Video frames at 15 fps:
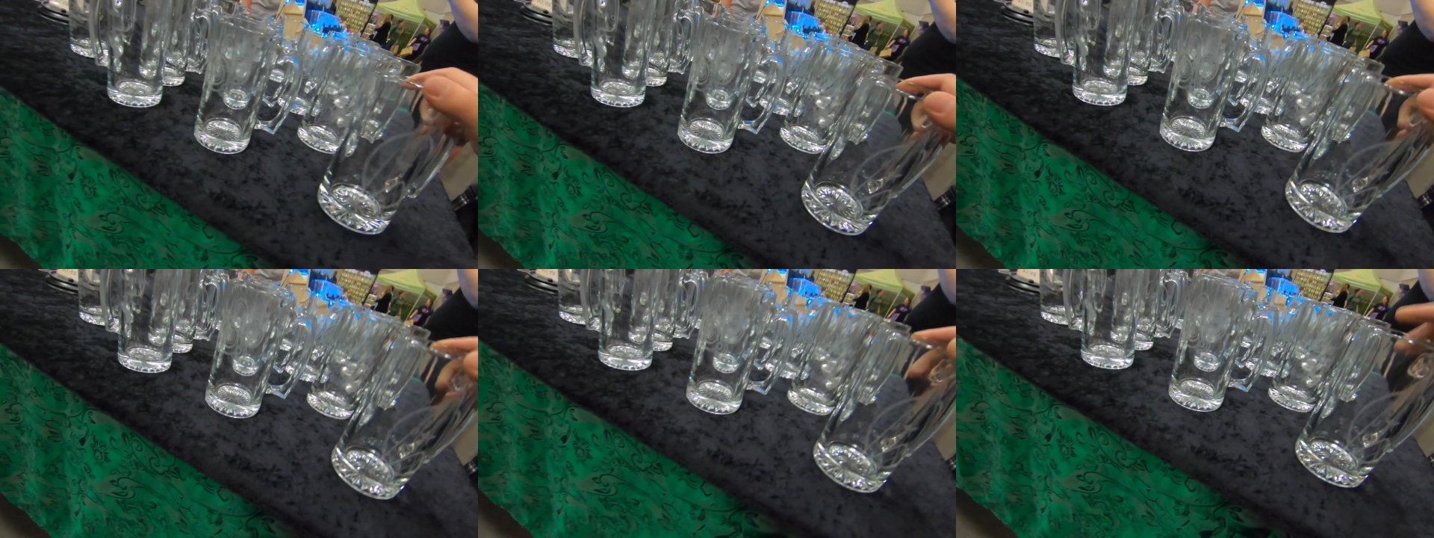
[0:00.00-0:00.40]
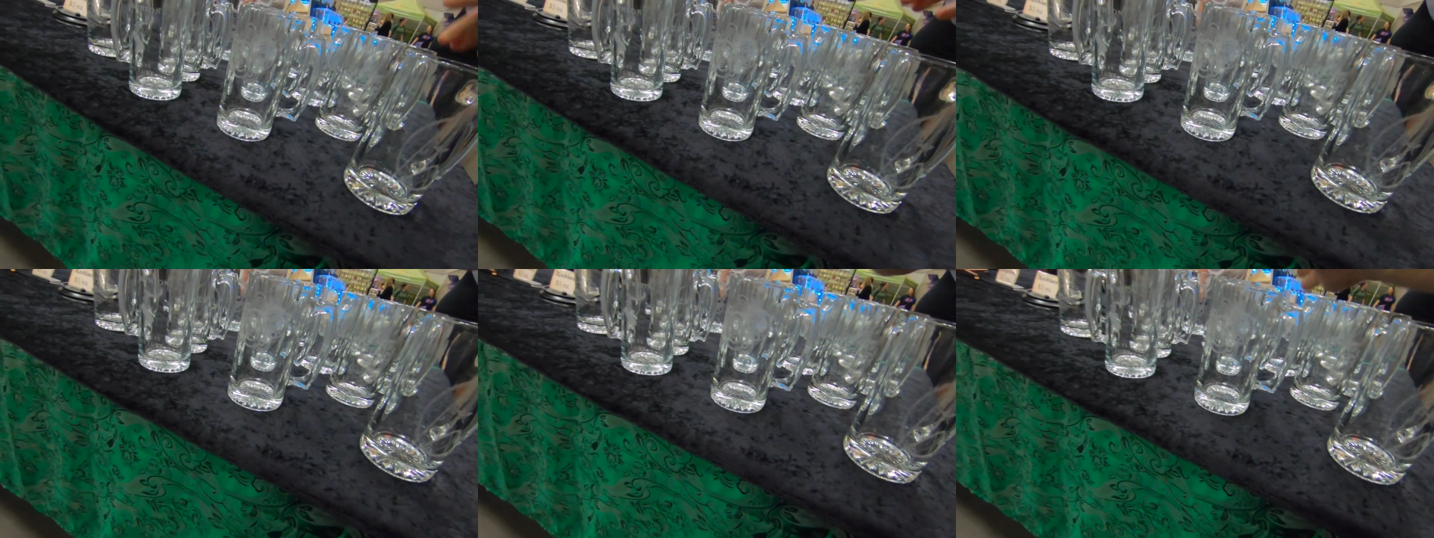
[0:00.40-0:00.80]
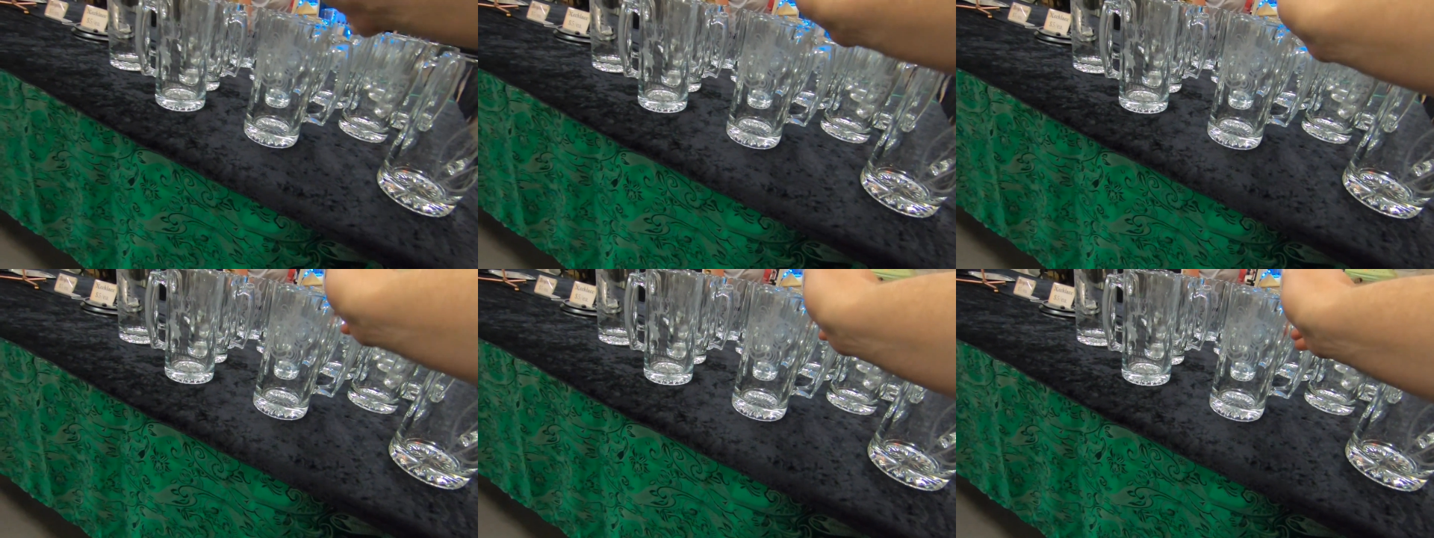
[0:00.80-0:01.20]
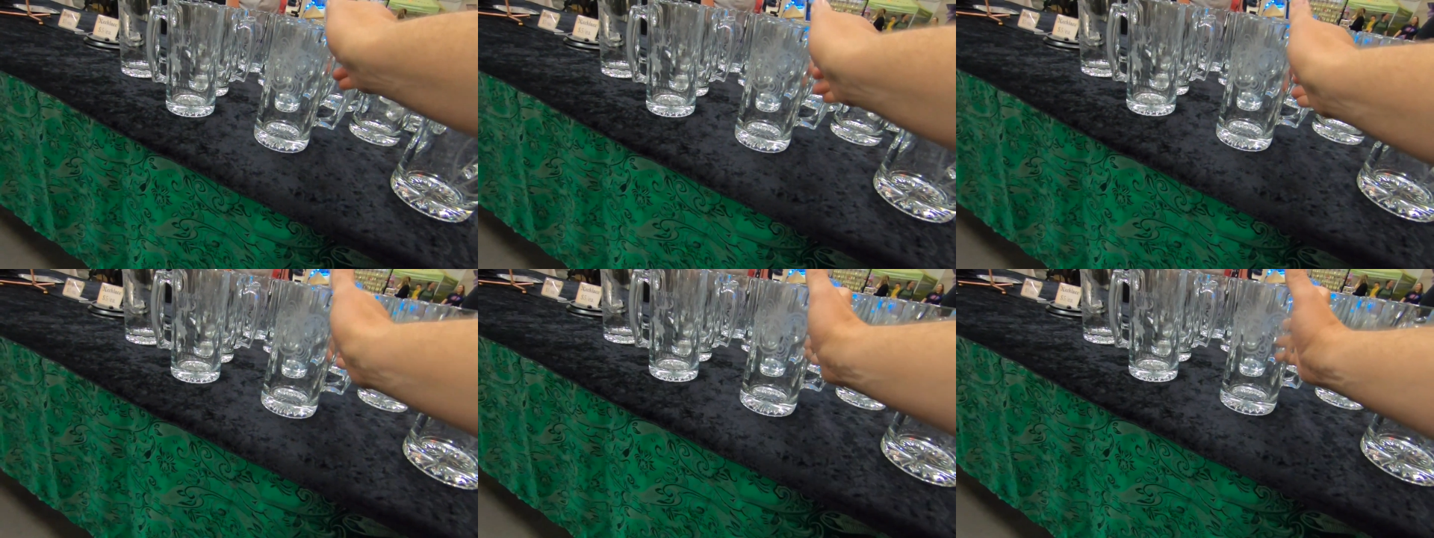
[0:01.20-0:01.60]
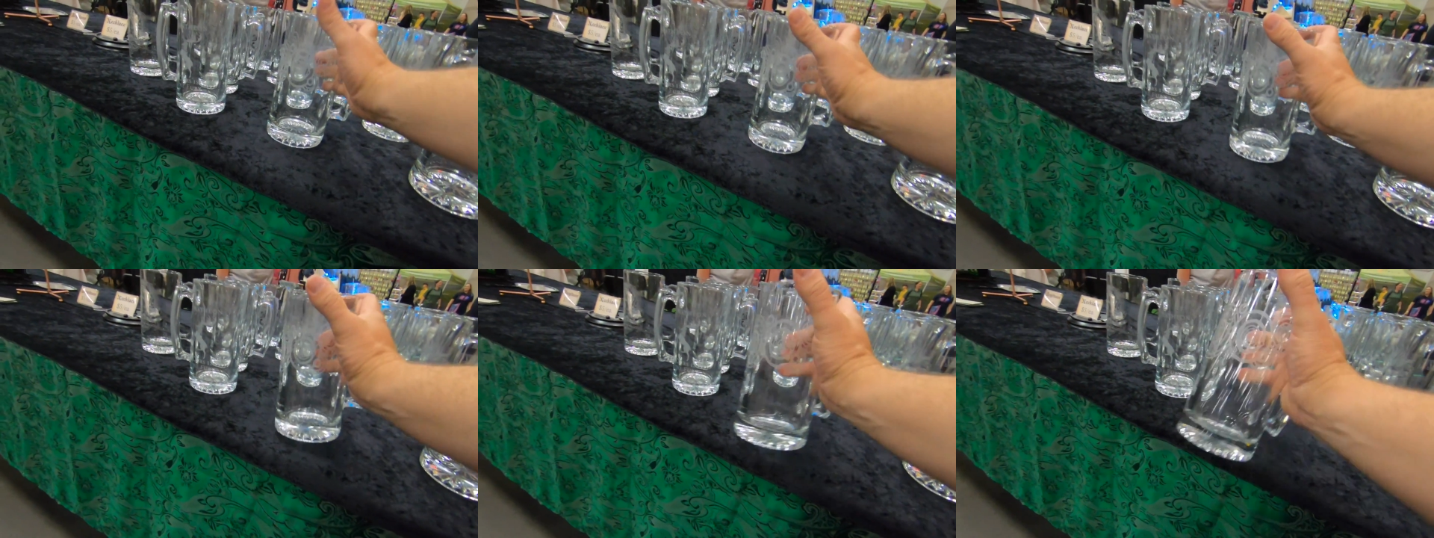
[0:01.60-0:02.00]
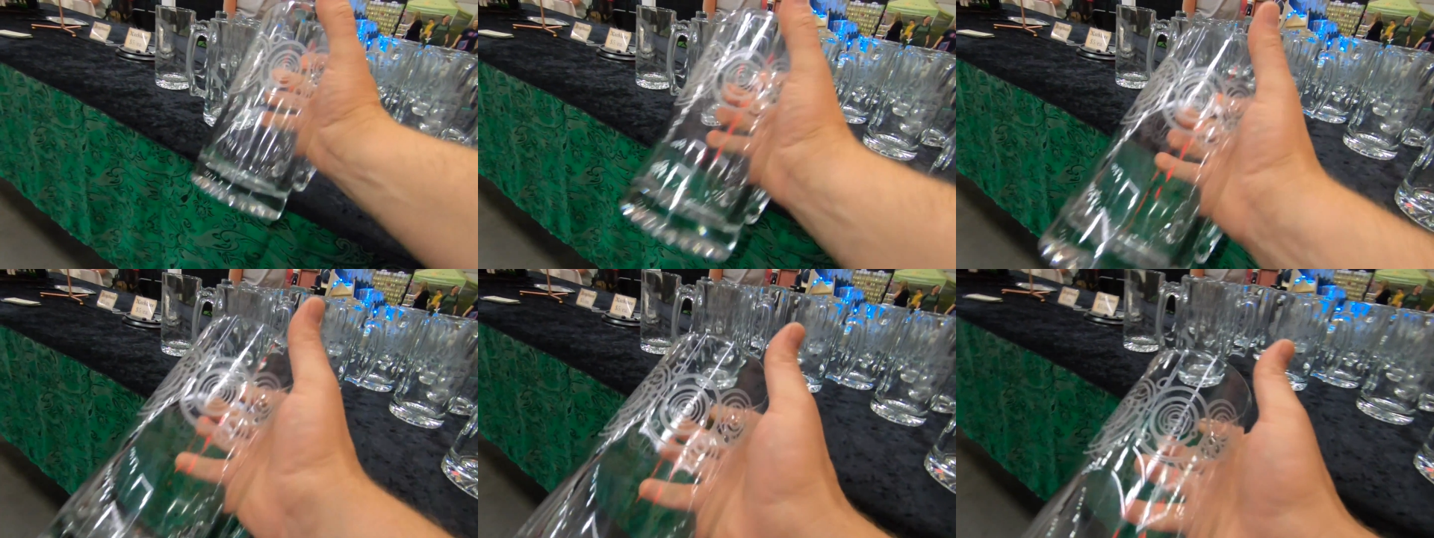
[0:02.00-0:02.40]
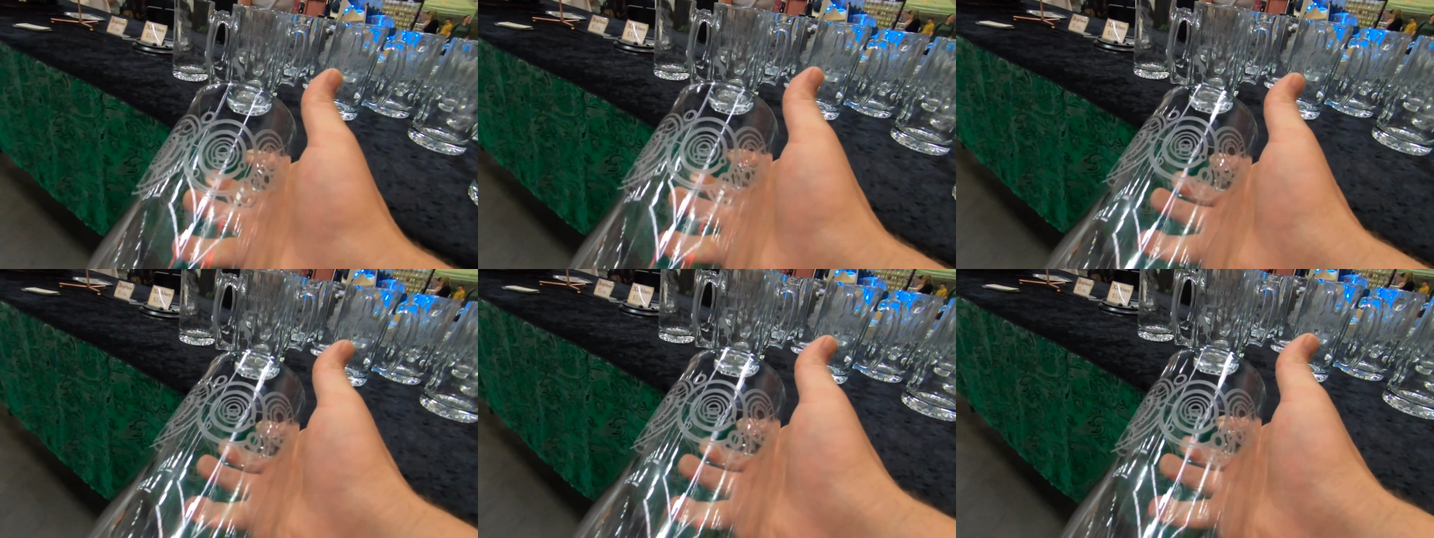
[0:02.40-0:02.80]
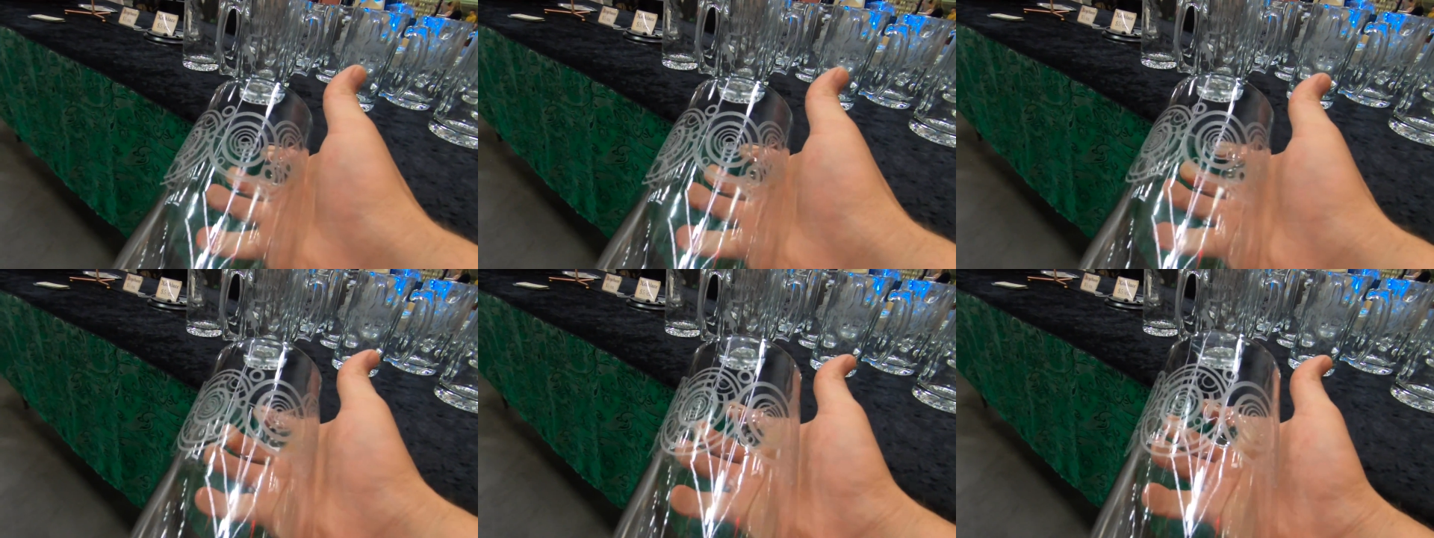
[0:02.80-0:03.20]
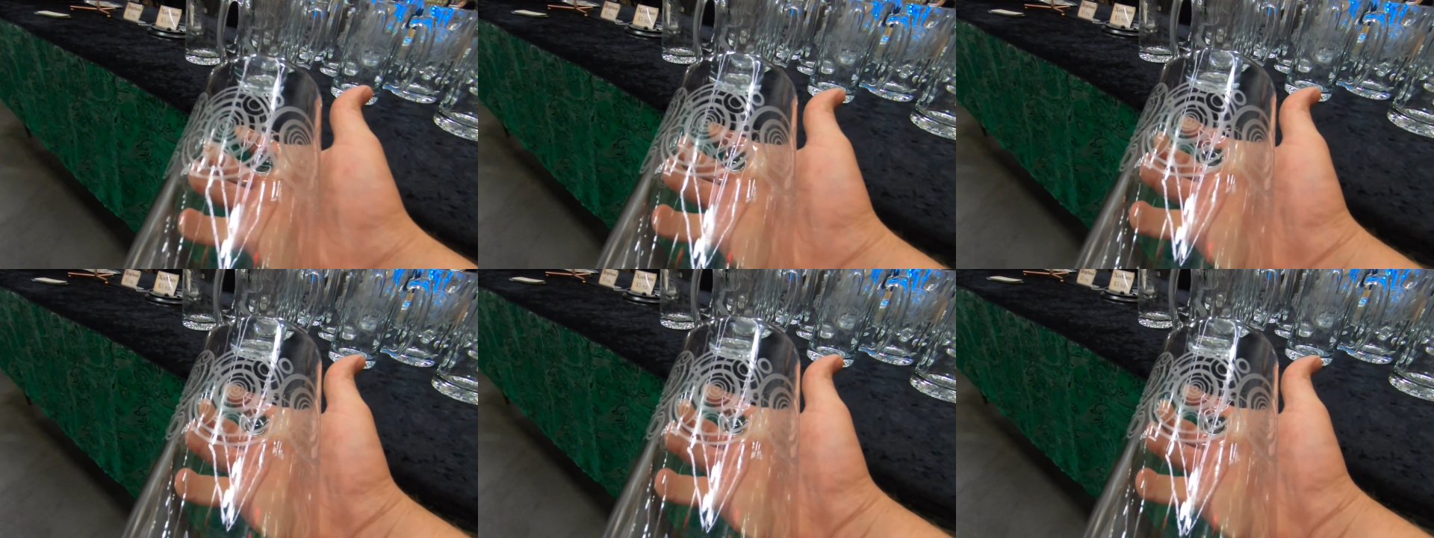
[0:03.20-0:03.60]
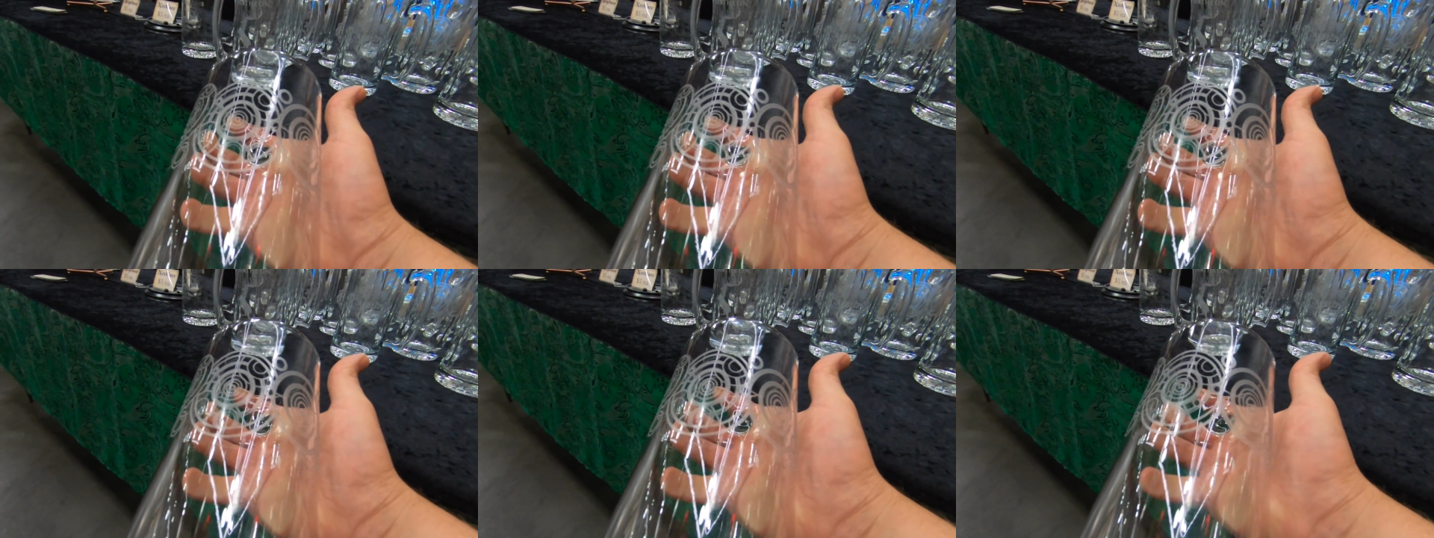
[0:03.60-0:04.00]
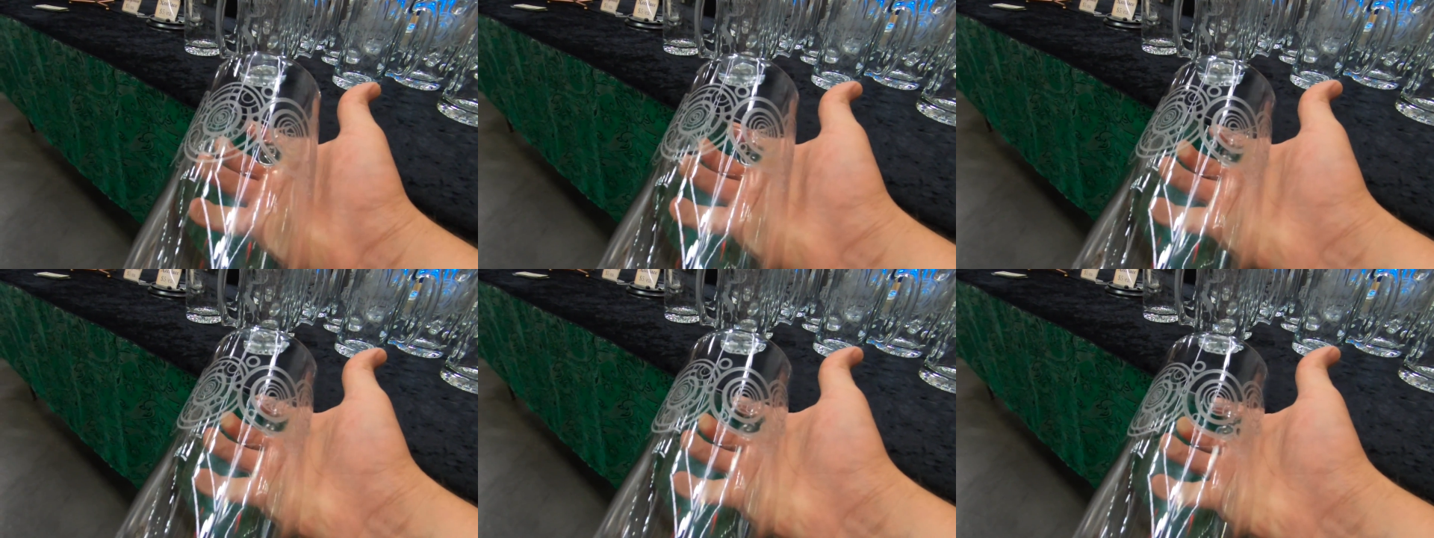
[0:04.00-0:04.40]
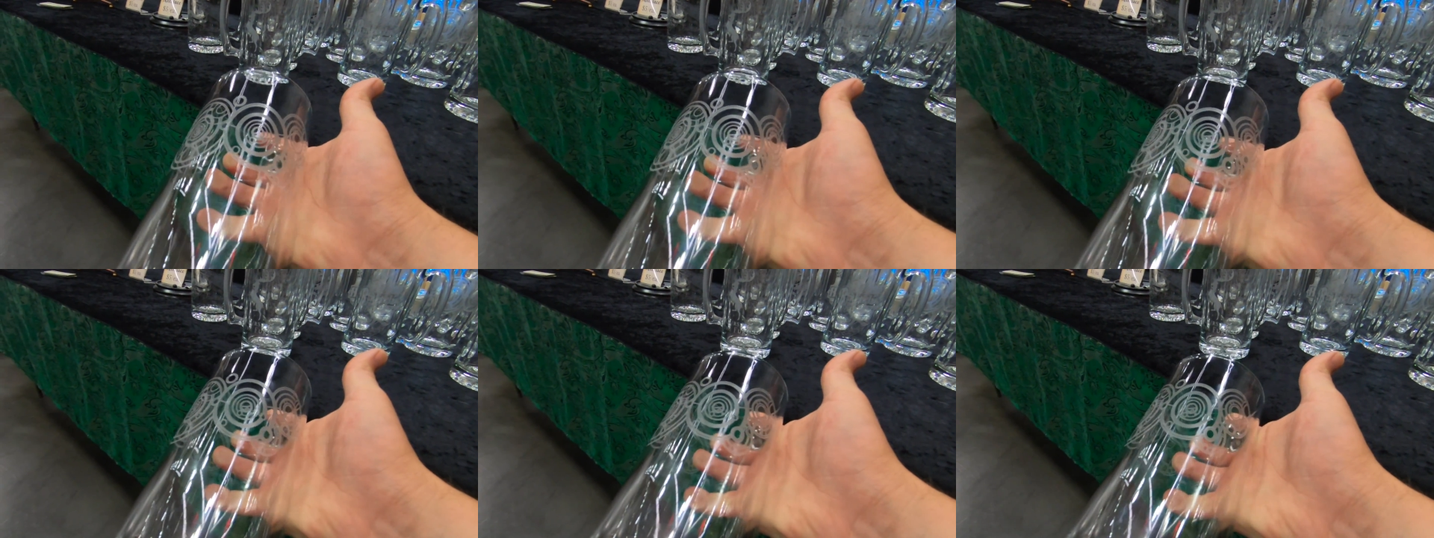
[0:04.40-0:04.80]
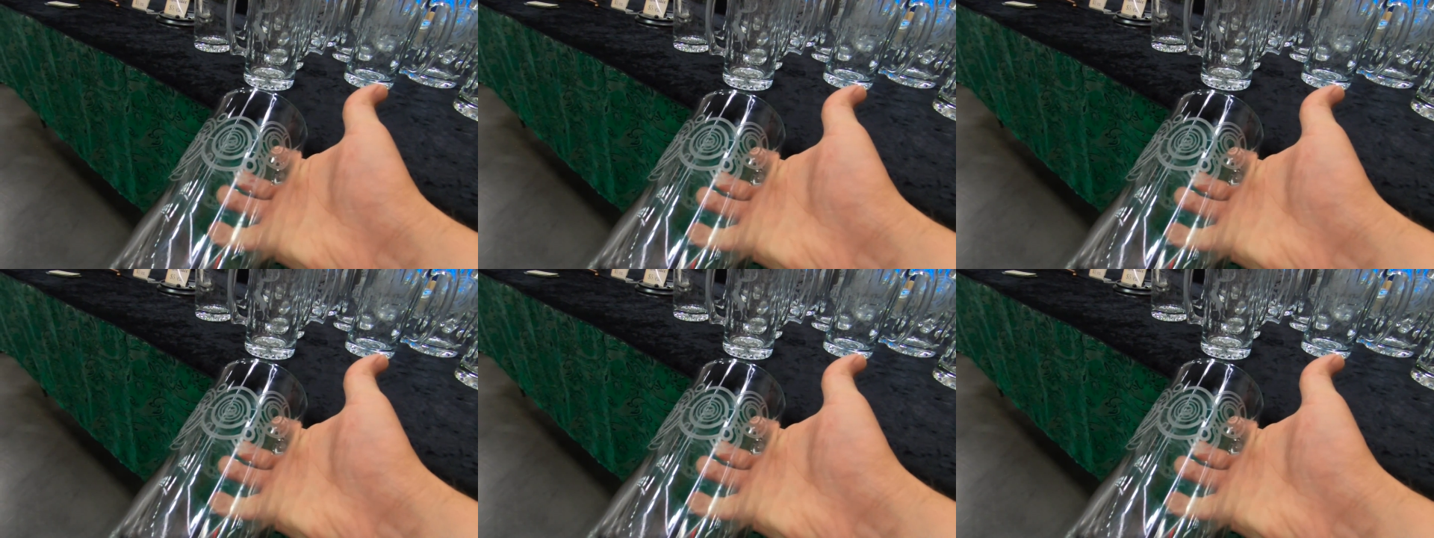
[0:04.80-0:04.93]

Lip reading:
Nobody's mouth can be seen.